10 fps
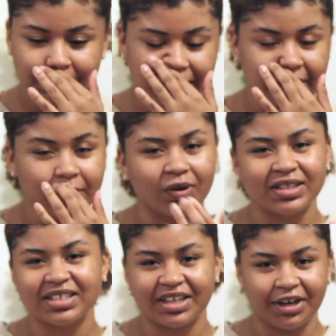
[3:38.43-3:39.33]
He
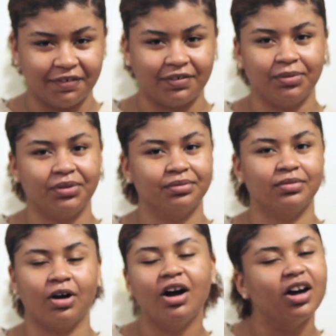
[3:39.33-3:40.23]
wants to hear from you
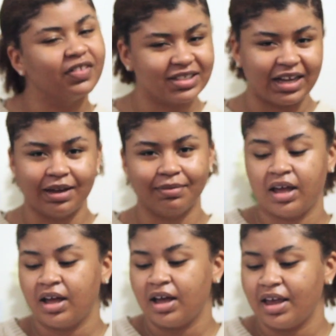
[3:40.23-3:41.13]
all the time.
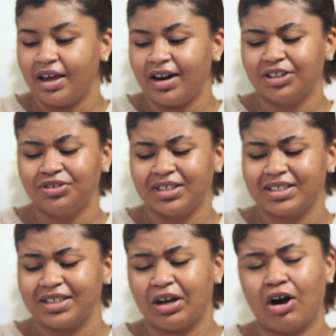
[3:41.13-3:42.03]
And as you can
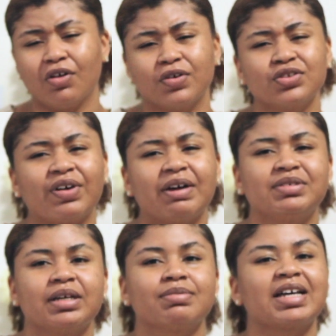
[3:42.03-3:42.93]
see, all those 5
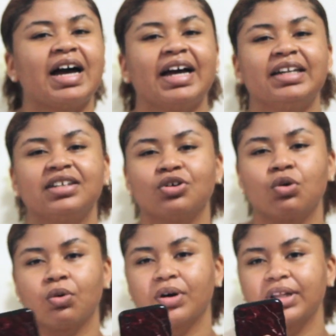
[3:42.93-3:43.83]
tips kind of
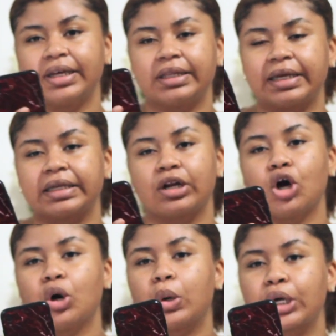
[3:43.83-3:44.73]
correlate. Like it
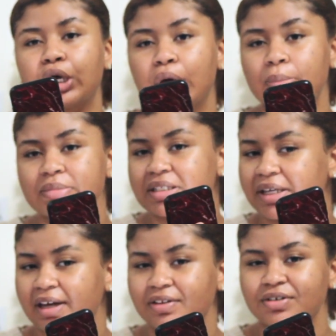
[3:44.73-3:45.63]
all comes
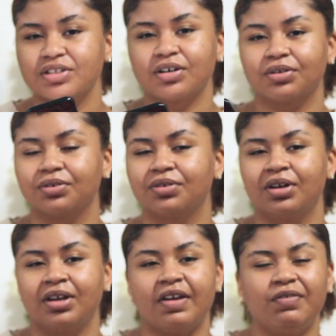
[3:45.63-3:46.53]
together. So
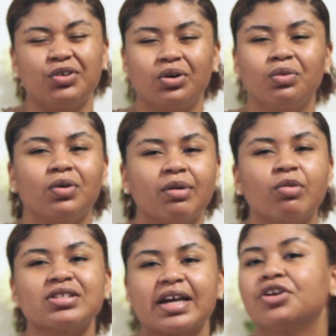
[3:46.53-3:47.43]
if you're doing one,
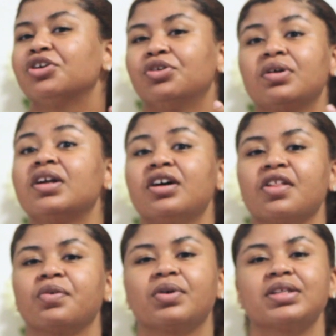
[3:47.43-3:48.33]
most likely you're doing
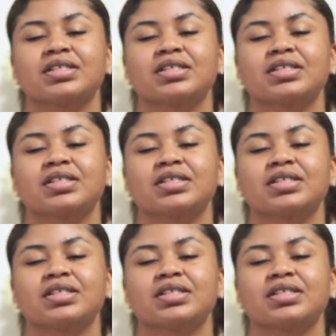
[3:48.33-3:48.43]
another one.